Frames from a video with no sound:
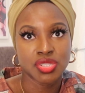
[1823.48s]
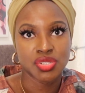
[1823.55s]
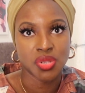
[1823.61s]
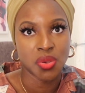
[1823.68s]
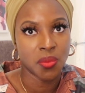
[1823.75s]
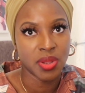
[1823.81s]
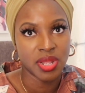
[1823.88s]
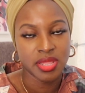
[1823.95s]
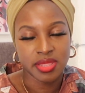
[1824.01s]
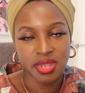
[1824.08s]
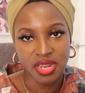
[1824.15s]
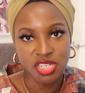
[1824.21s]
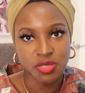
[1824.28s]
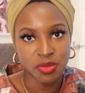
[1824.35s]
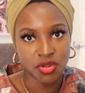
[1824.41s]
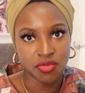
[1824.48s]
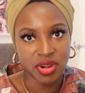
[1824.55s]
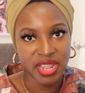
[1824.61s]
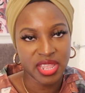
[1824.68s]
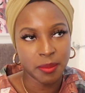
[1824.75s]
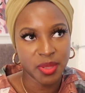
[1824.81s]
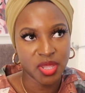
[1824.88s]
so well that I should be
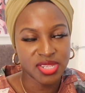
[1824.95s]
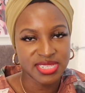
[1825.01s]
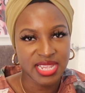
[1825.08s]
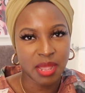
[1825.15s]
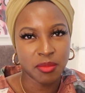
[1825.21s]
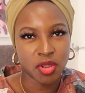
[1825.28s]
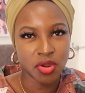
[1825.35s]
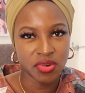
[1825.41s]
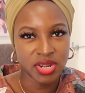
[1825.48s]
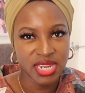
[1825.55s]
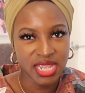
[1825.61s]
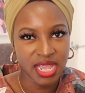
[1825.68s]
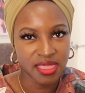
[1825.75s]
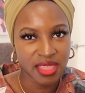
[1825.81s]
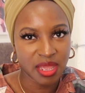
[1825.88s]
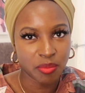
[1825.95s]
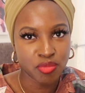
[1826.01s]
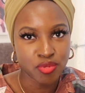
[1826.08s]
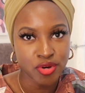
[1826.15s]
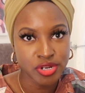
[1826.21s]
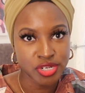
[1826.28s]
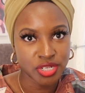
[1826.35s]
trying, because I'm currently at that
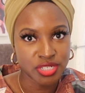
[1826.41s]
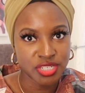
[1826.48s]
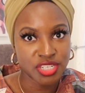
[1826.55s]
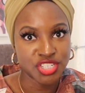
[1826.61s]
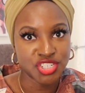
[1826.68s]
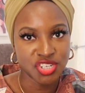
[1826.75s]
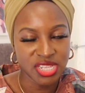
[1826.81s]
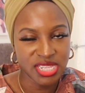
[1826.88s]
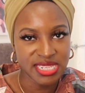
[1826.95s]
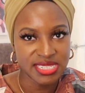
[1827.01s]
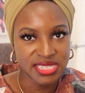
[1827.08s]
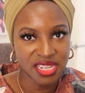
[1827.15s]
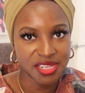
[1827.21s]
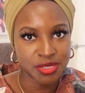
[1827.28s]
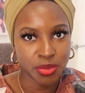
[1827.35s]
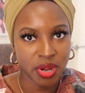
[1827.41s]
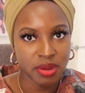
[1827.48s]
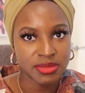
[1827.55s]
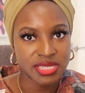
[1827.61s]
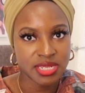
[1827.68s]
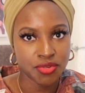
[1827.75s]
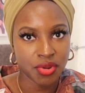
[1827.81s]
product junkie stage where
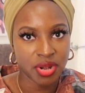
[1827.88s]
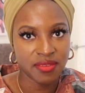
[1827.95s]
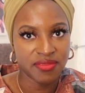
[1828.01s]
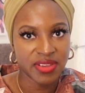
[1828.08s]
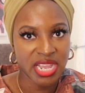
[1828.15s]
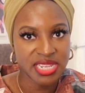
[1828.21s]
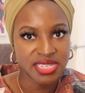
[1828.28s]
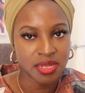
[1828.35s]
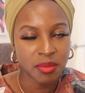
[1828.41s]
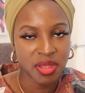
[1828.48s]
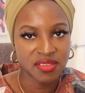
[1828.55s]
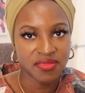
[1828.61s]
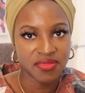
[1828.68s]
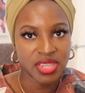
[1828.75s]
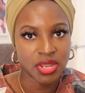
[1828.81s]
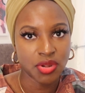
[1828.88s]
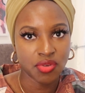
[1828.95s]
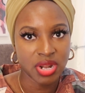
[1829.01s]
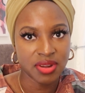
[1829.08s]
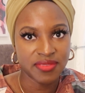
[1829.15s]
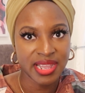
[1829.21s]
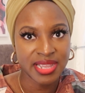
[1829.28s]
I'm still trying to find my feet and
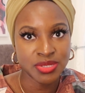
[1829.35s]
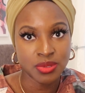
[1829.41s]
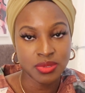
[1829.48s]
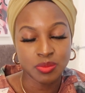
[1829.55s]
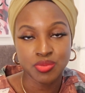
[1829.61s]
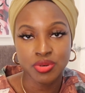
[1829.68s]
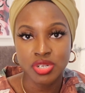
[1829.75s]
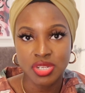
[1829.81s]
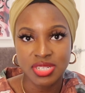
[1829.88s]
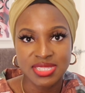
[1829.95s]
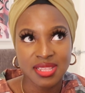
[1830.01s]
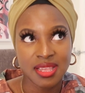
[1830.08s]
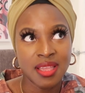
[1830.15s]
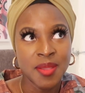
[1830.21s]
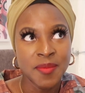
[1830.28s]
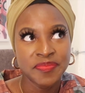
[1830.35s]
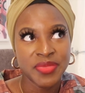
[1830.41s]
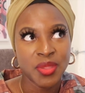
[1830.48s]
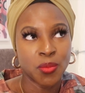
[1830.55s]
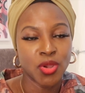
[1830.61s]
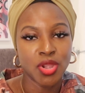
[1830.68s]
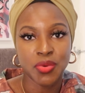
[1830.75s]
trying to find all the products that
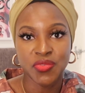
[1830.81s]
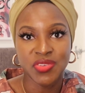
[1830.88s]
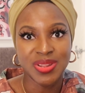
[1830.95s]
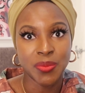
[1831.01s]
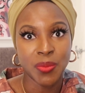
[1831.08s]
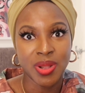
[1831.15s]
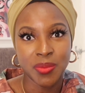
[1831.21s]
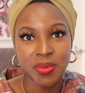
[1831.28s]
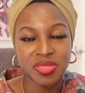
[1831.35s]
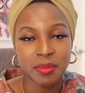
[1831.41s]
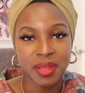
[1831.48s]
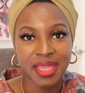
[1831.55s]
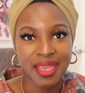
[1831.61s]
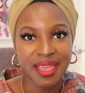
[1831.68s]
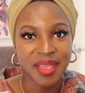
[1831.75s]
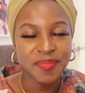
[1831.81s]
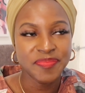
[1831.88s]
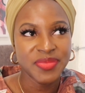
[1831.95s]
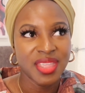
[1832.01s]
work really well with my hair.